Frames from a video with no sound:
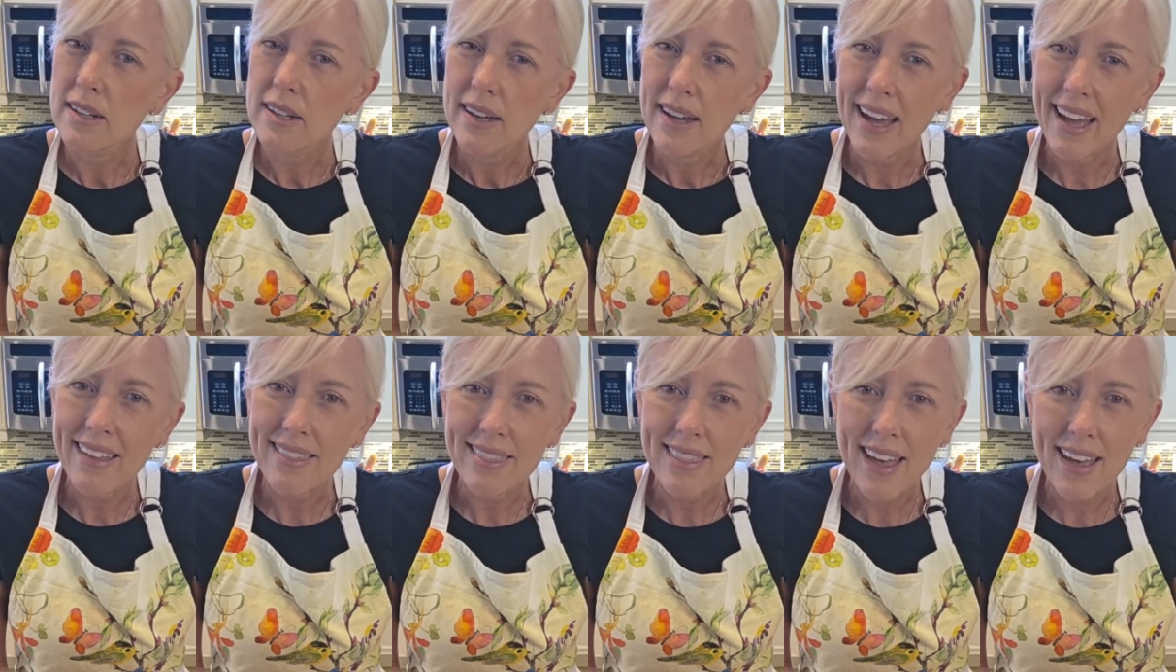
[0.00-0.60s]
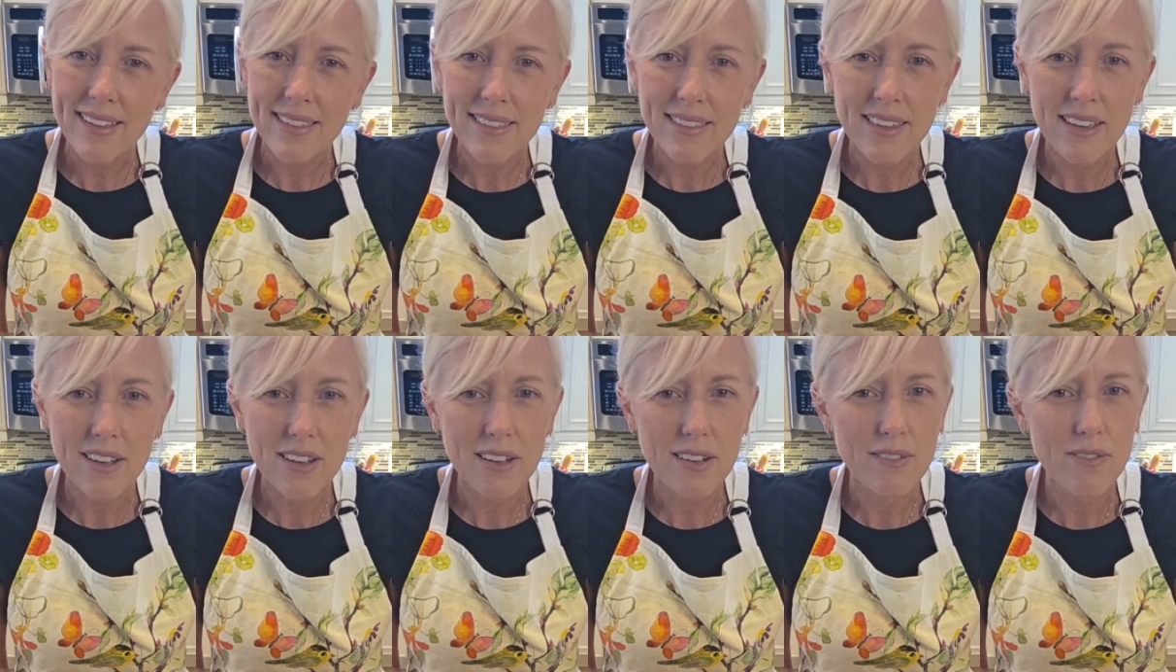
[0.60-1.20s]
and then
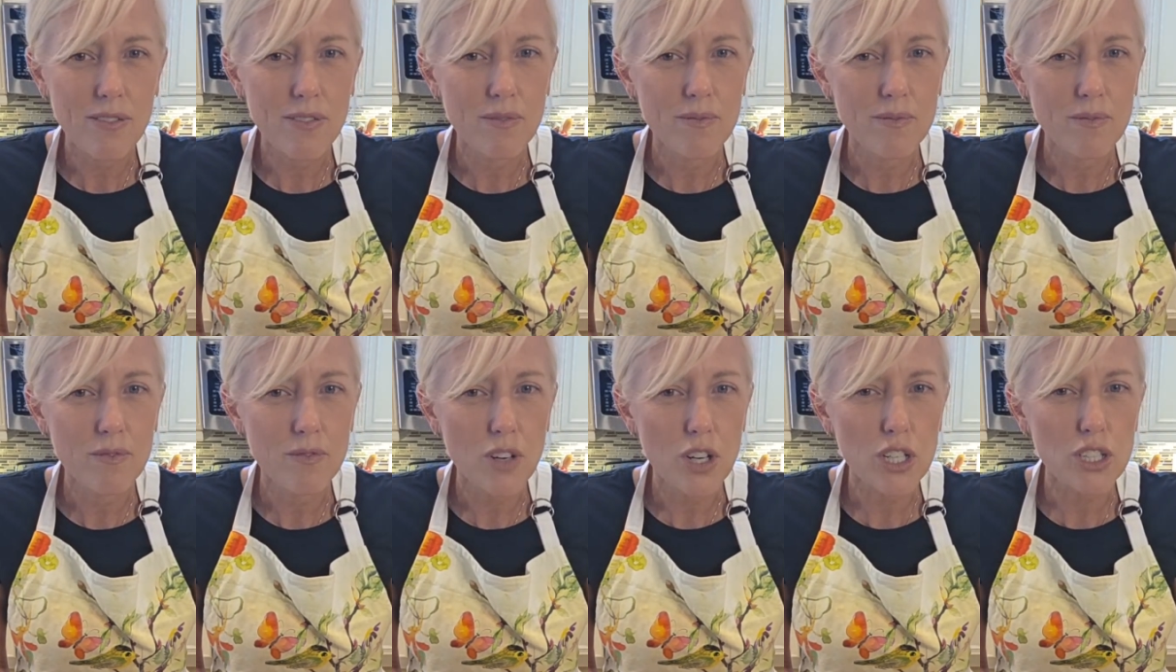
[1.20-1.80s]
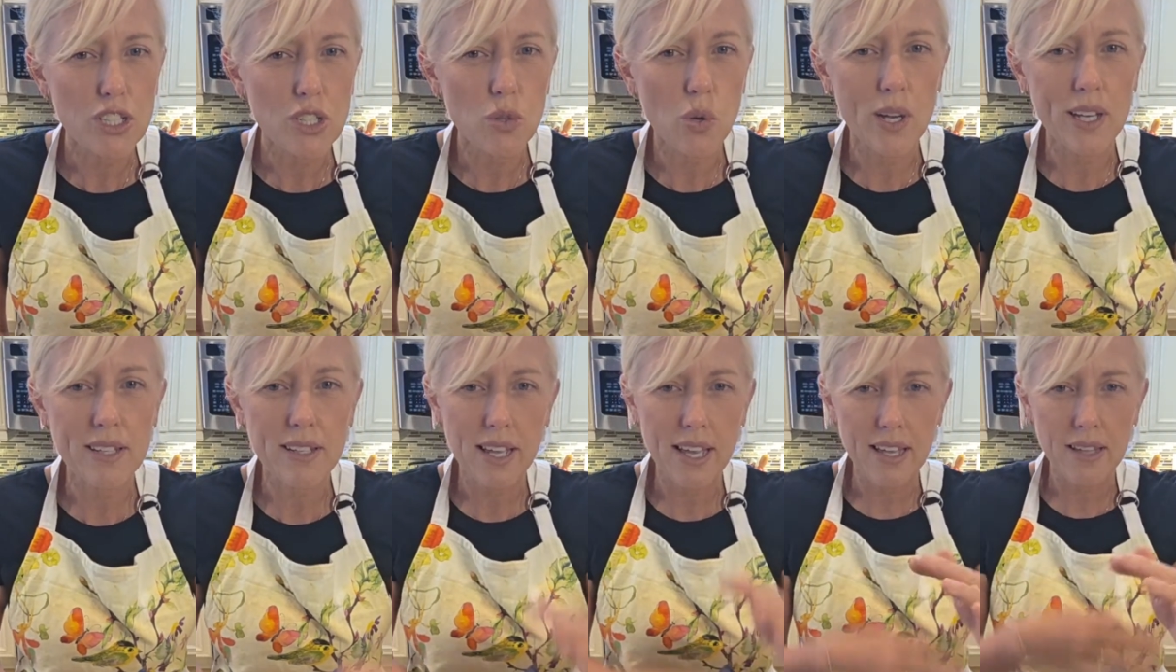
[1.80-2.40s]
the virgin oil,
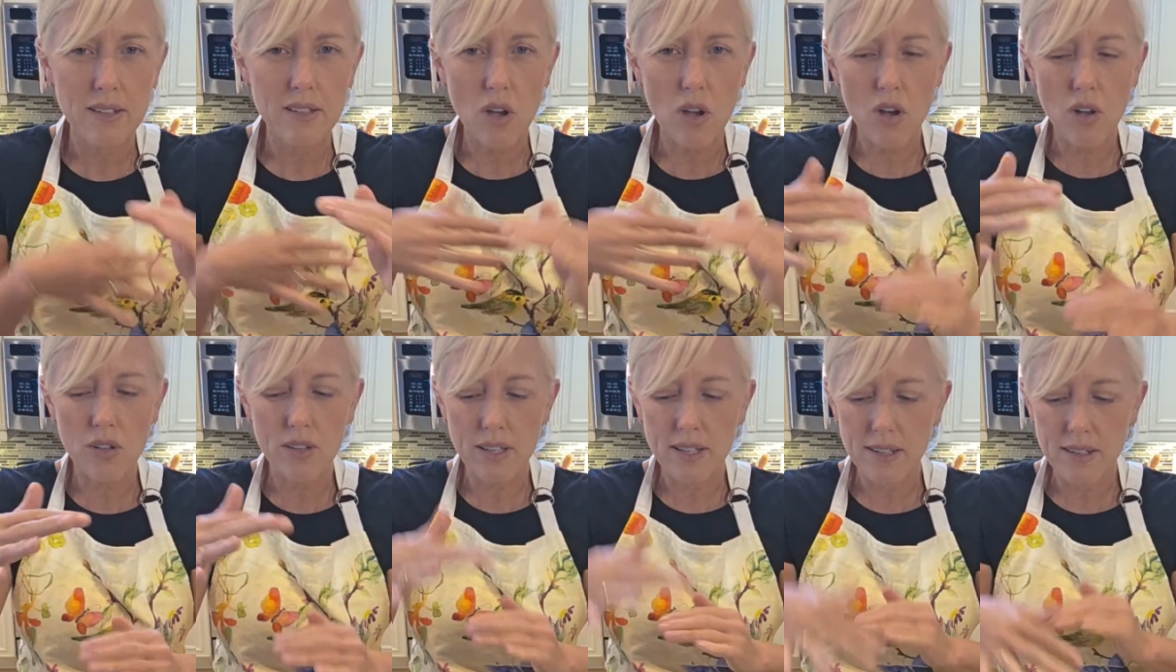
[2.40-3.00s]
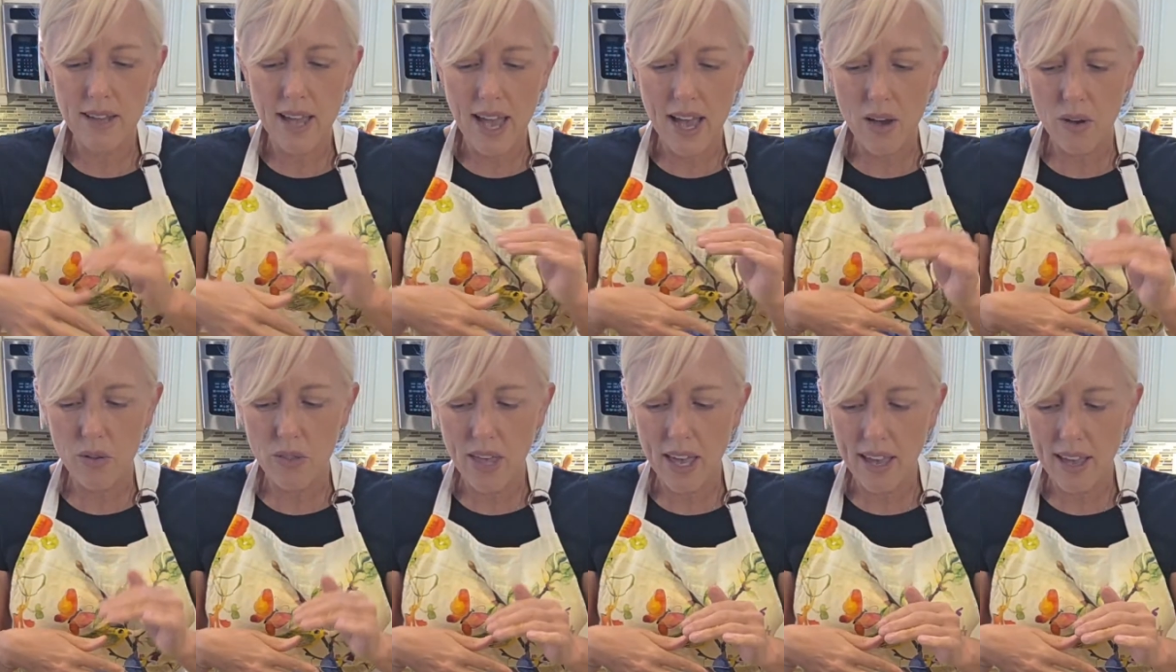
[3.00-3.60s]
it's all in how
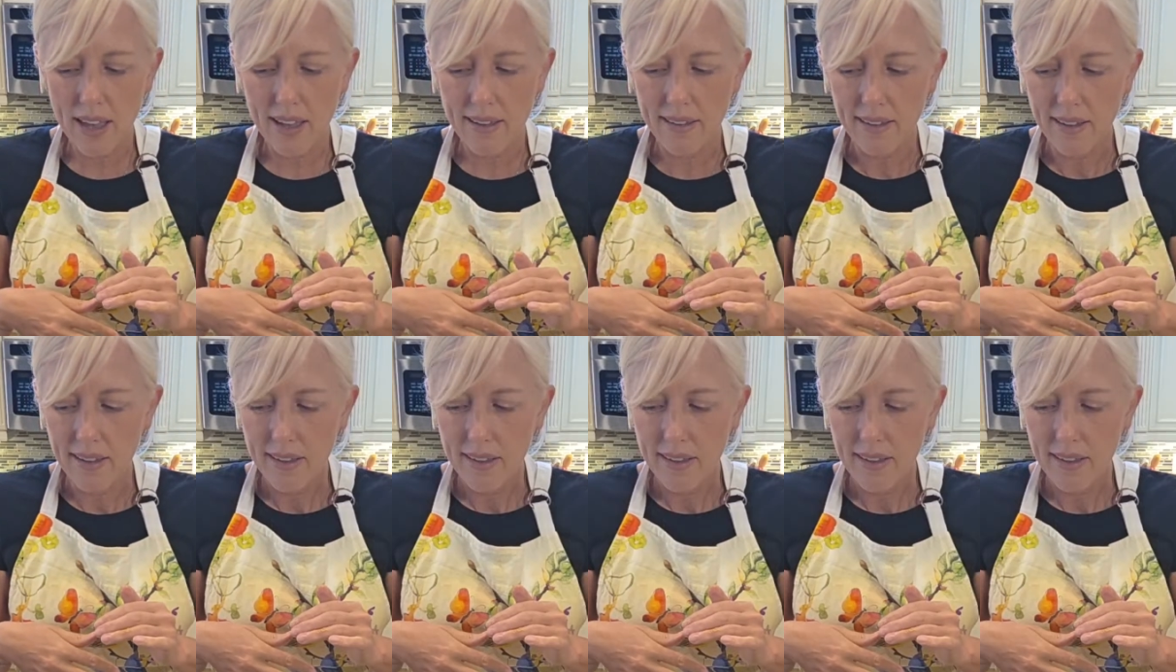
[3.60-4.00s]
they